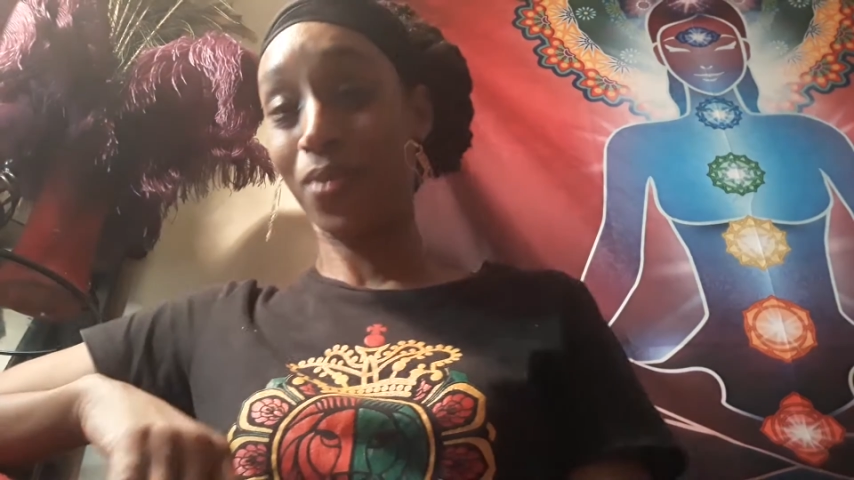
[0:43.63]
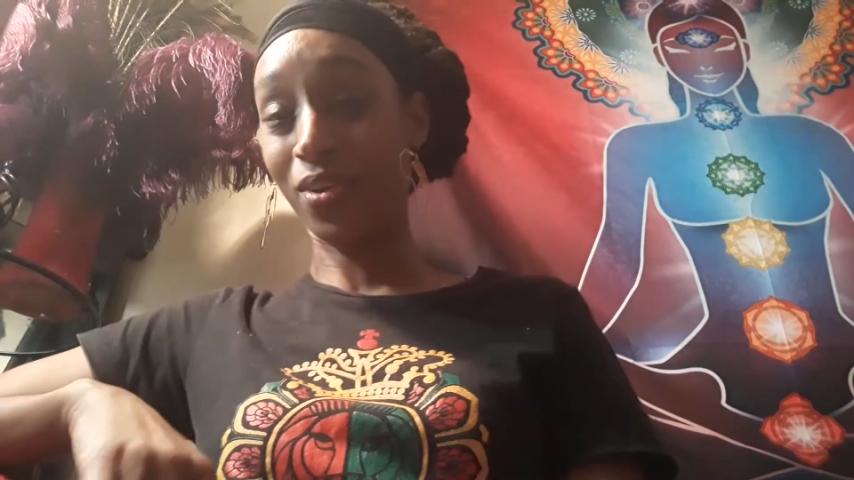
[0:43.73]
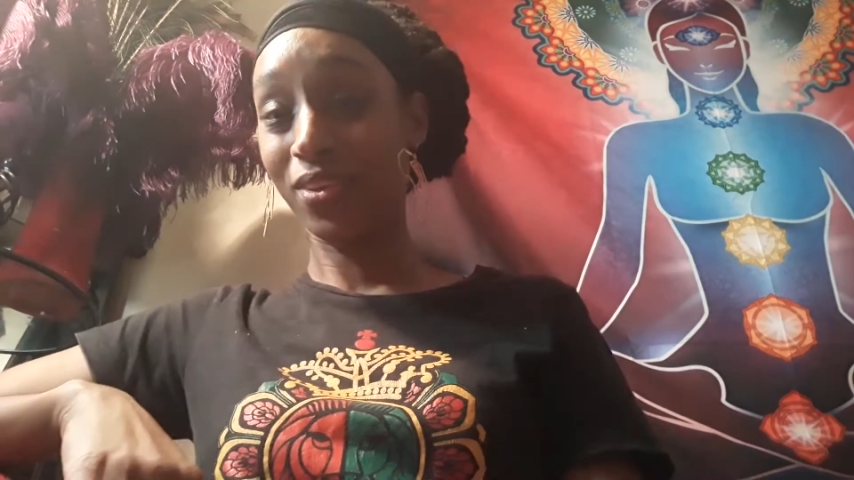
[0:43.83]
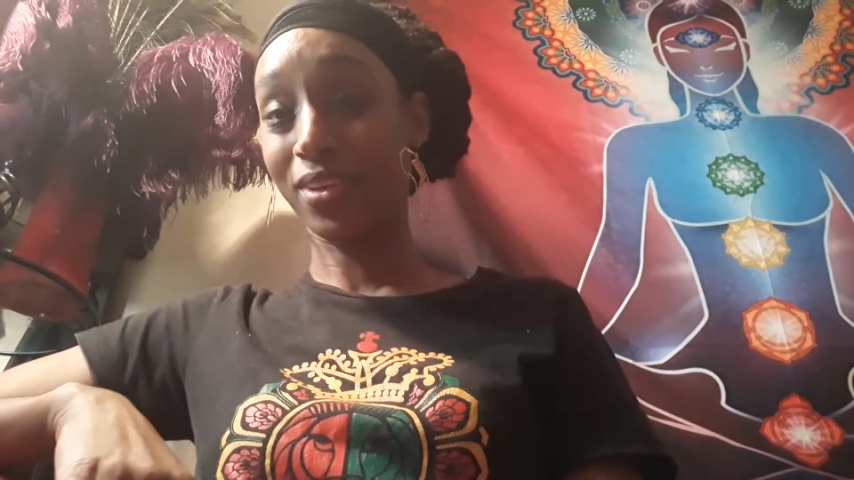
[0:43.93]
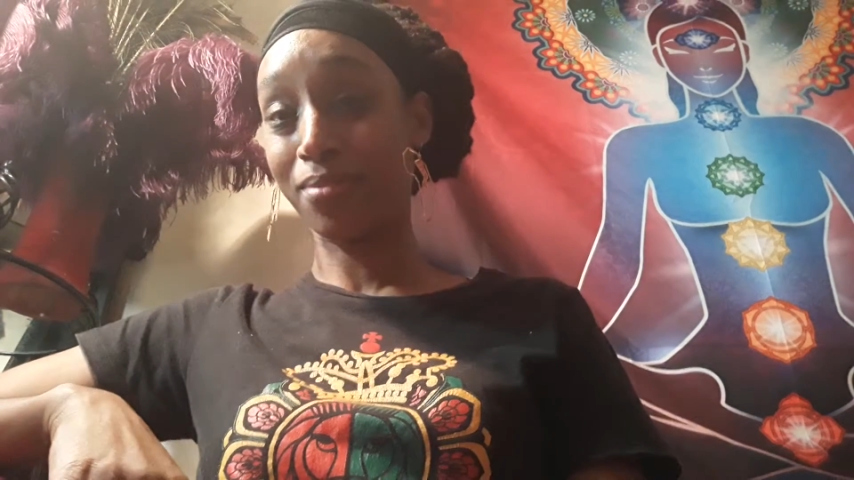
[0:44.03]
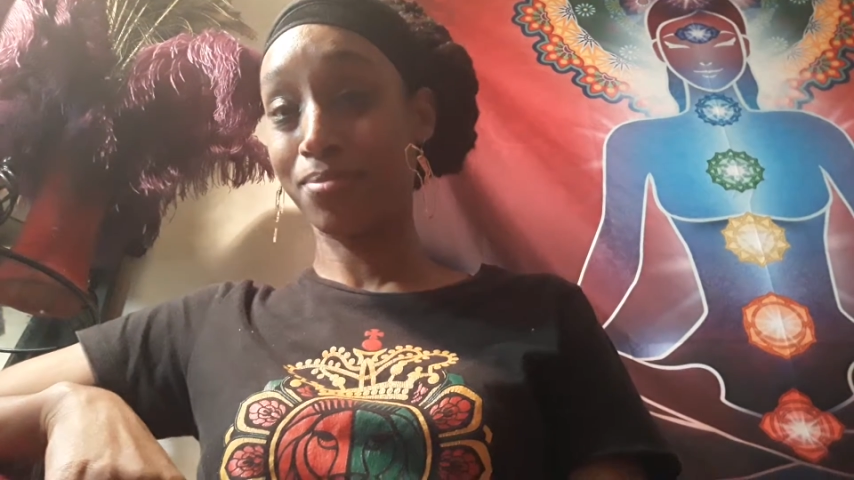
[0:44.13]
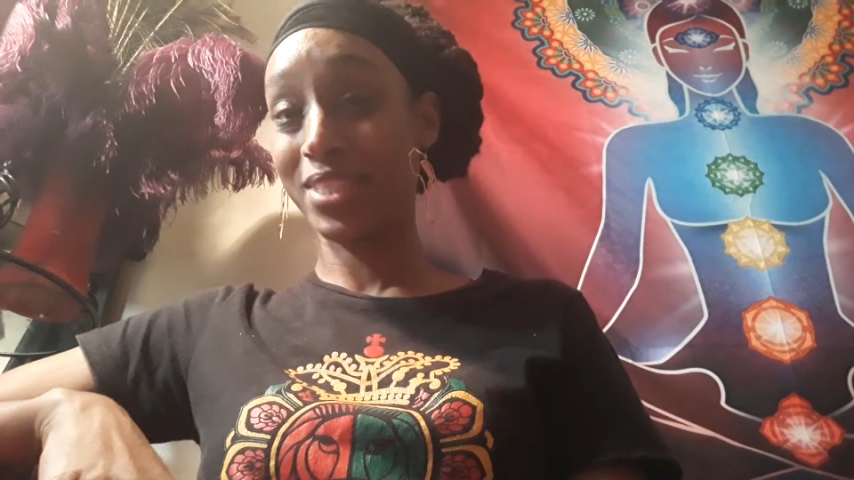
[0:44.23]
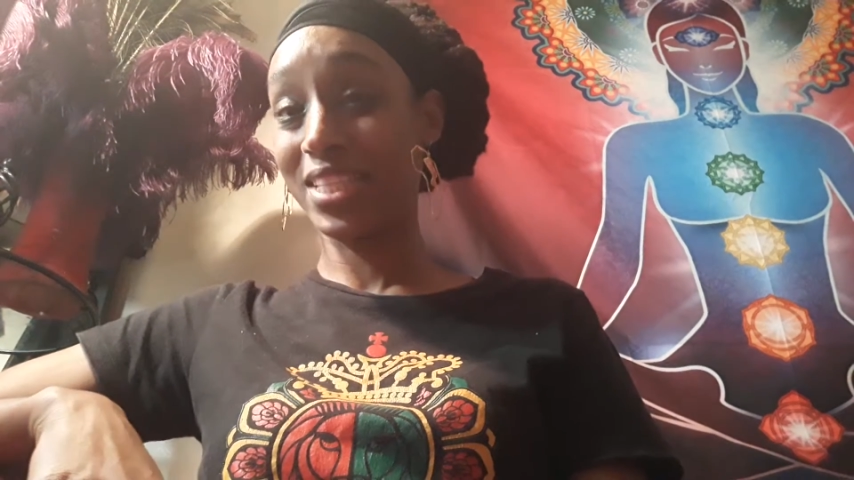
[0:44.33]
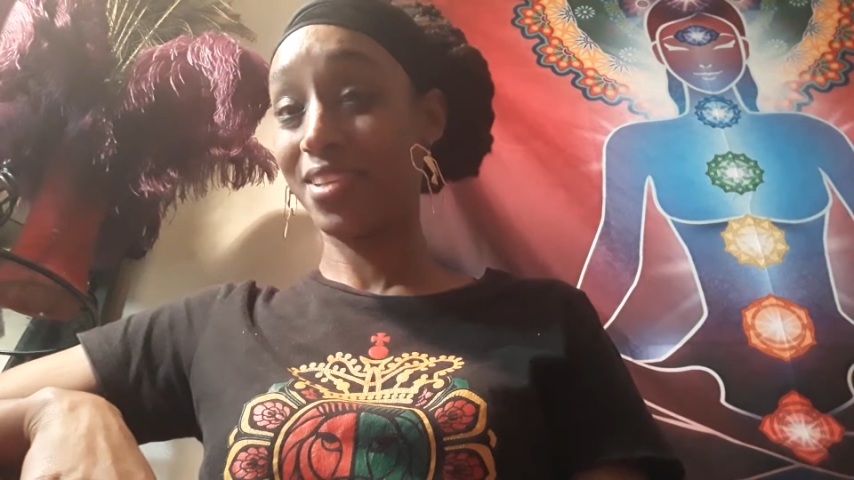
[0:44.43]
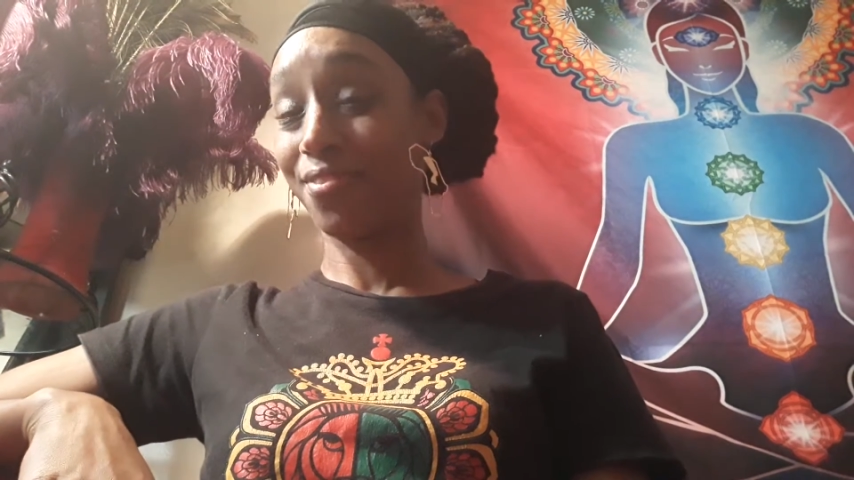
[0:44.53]
welcome
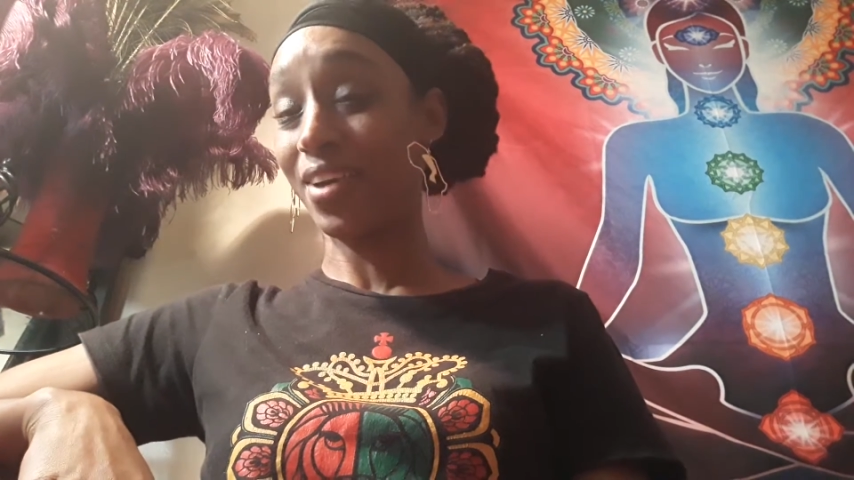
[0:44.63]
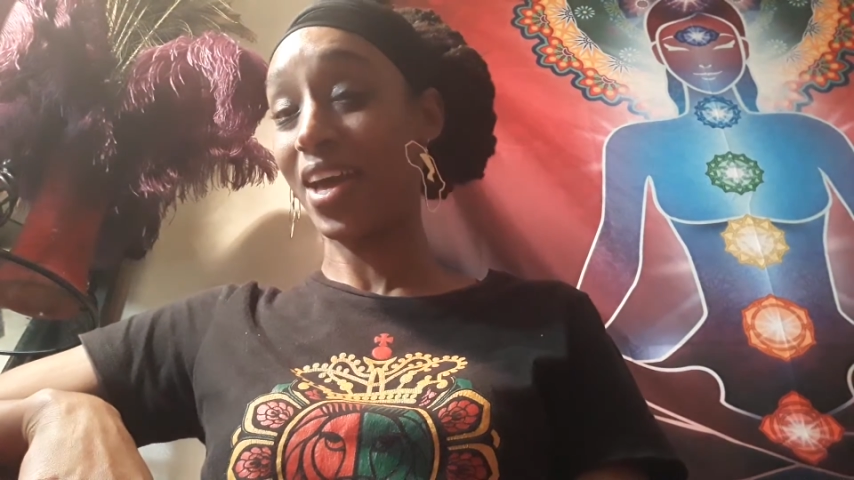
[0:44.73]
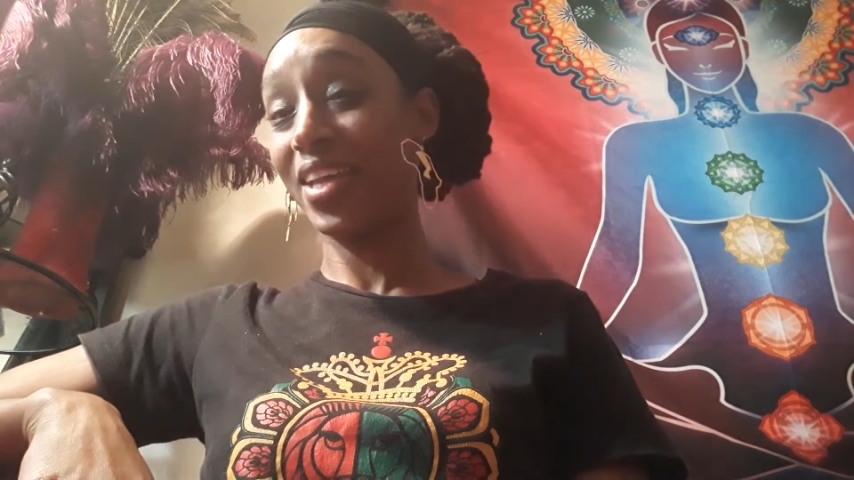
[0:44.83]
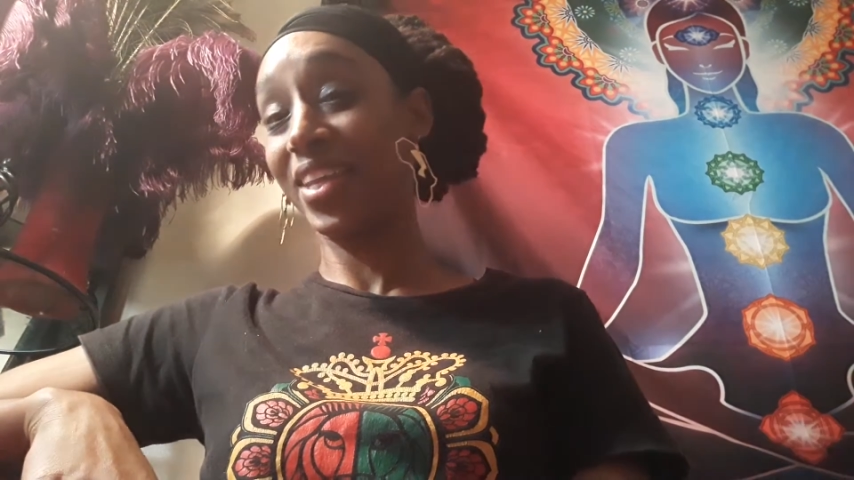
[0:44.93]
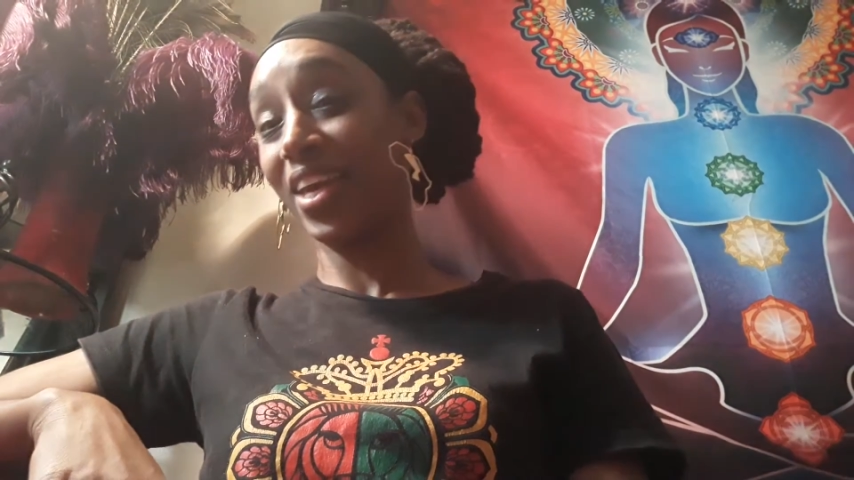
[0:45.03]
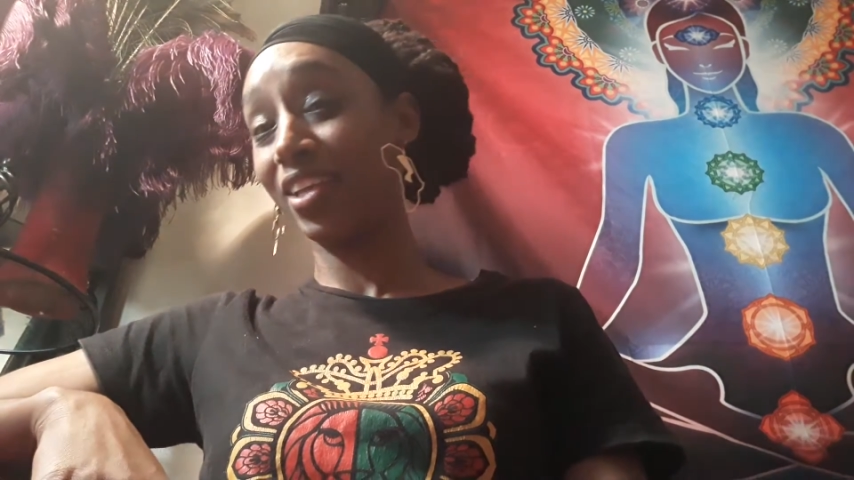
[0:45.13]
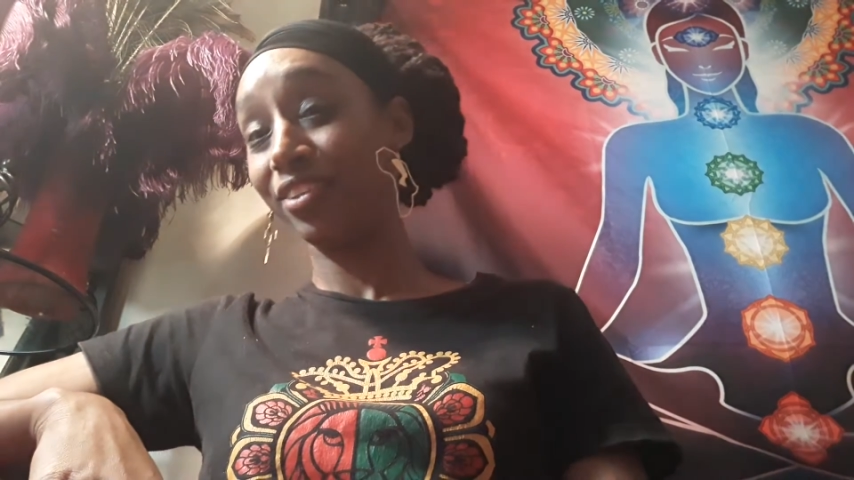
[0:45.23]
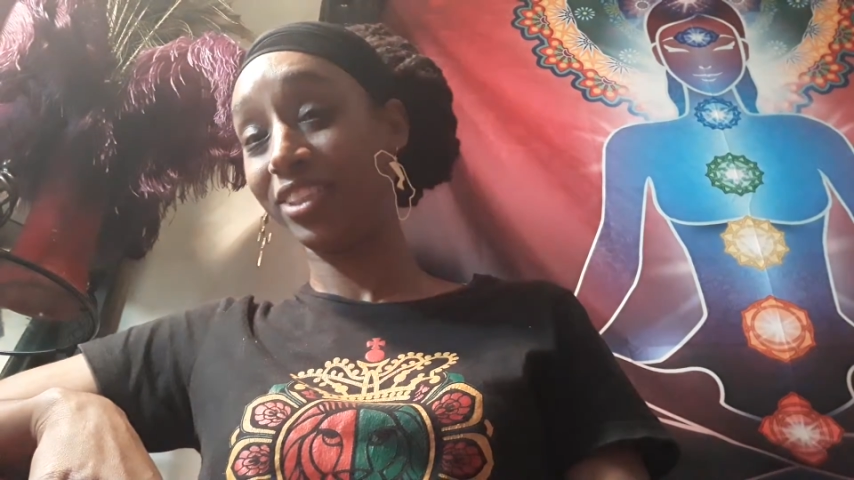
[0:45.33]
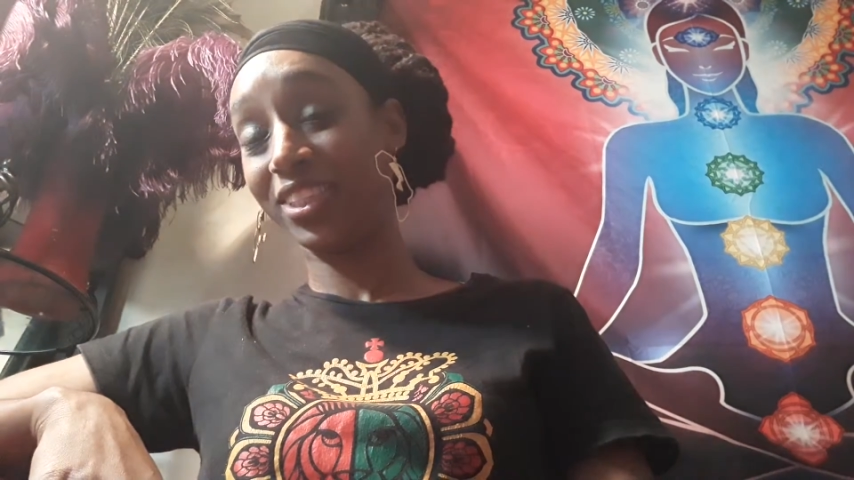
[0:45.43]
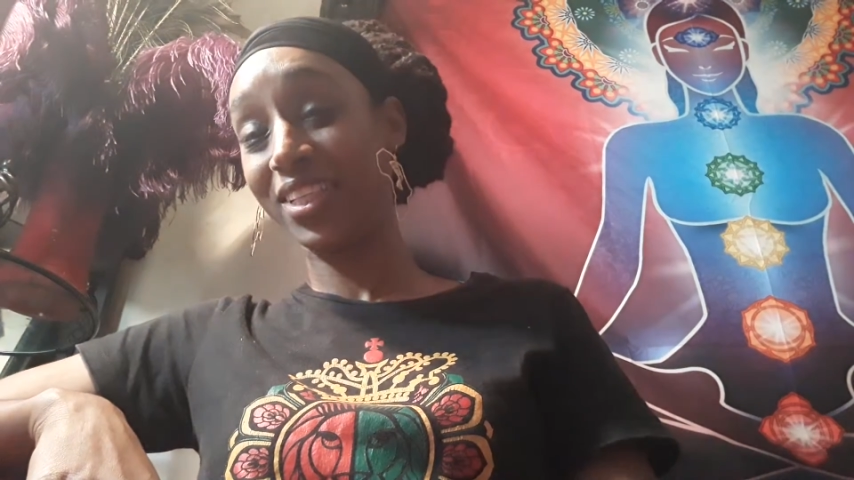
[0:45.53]
to Divine
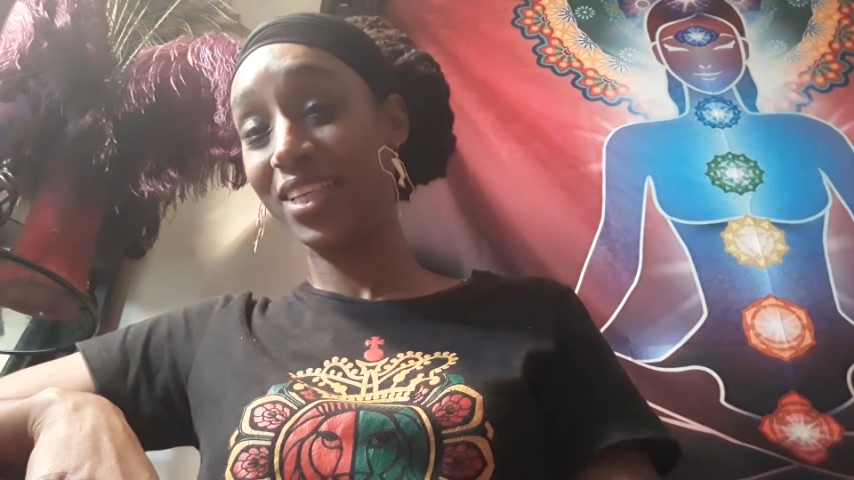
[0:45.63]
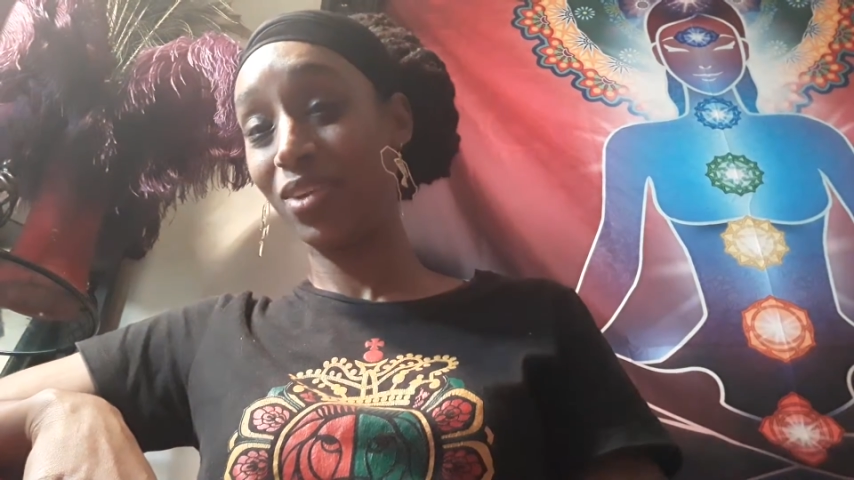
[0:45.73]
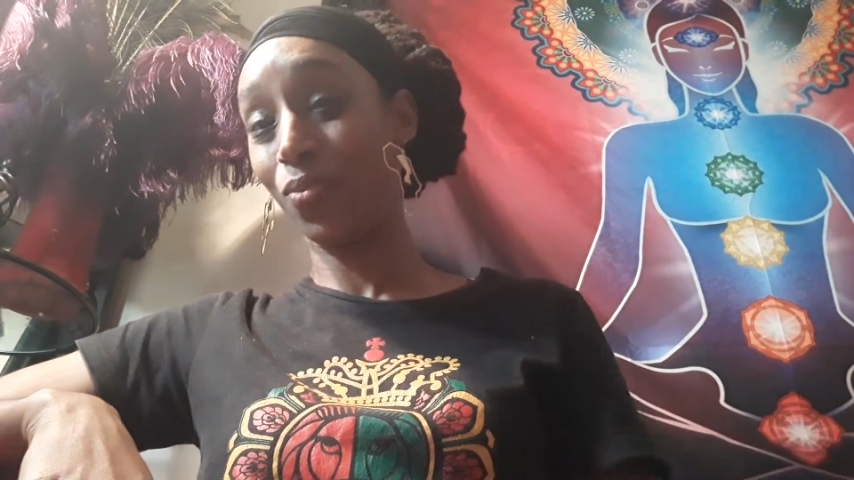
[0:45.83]
Energy